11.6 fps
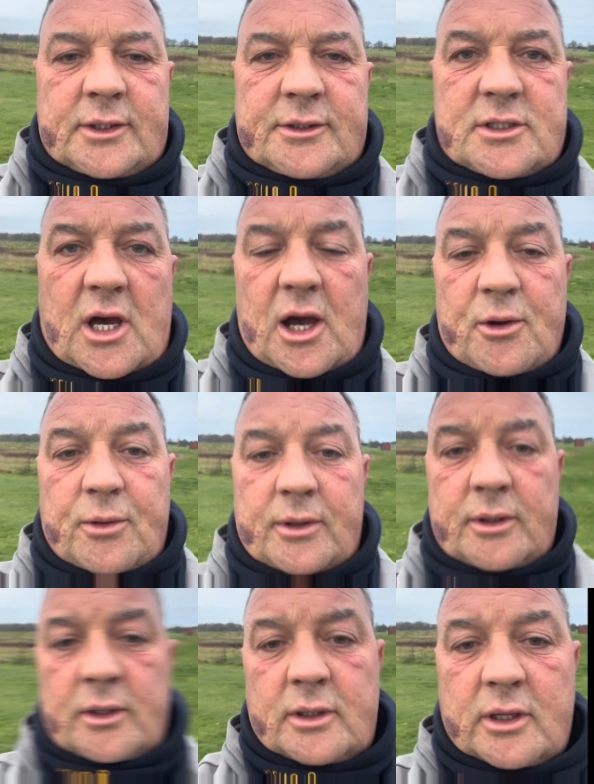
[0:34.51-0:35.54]
So,
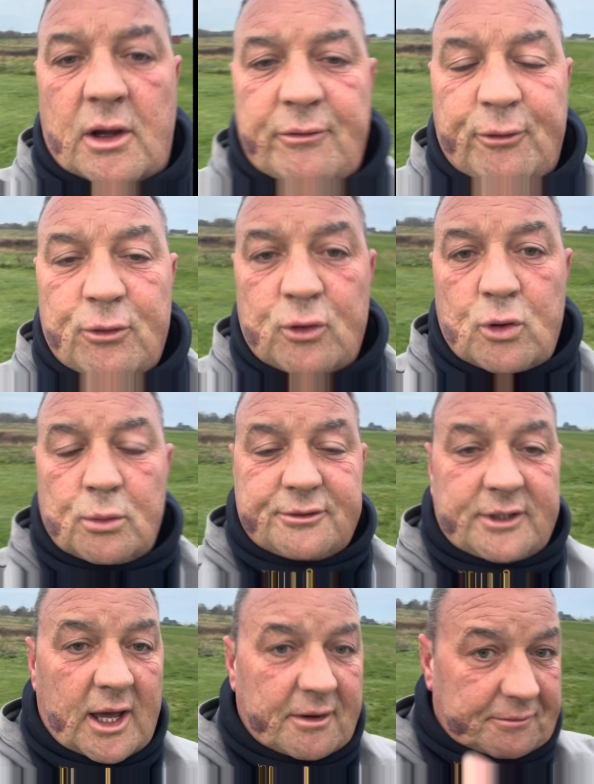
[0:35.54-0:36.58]
go through the normal
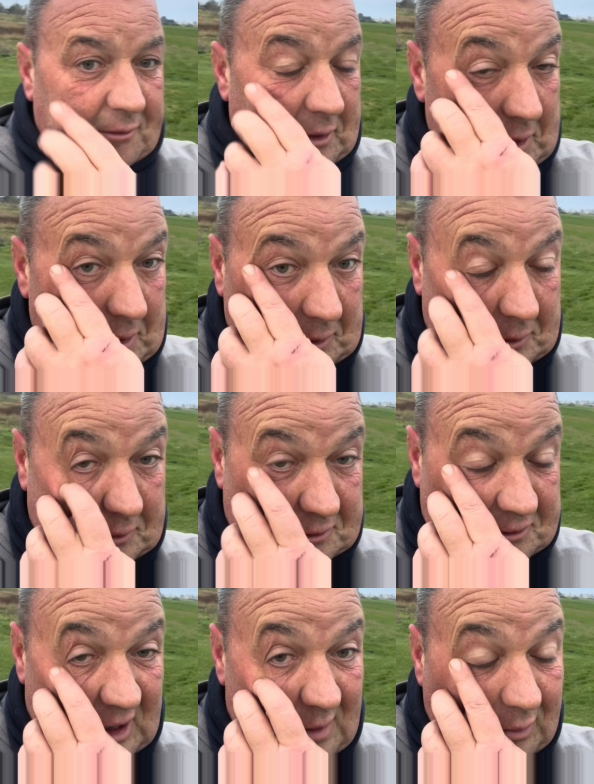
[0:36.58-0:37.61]
stuff.
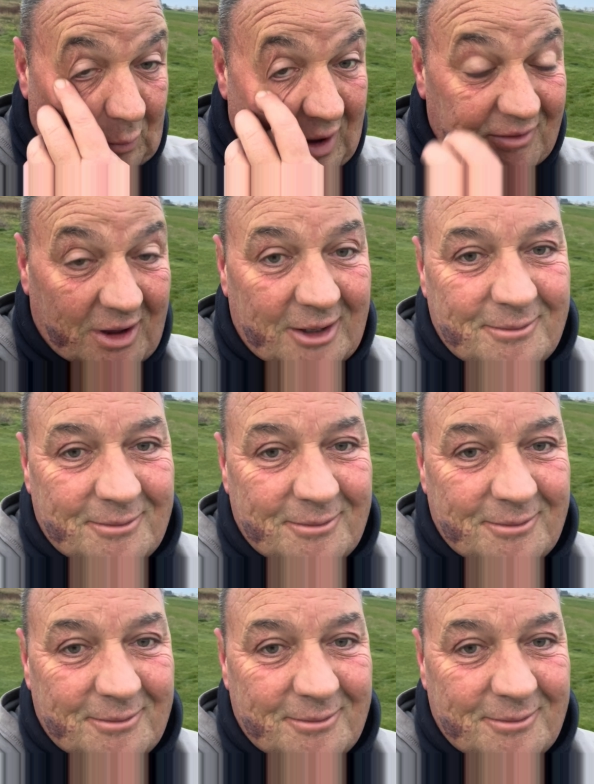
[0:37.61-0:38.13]
Start with the weather.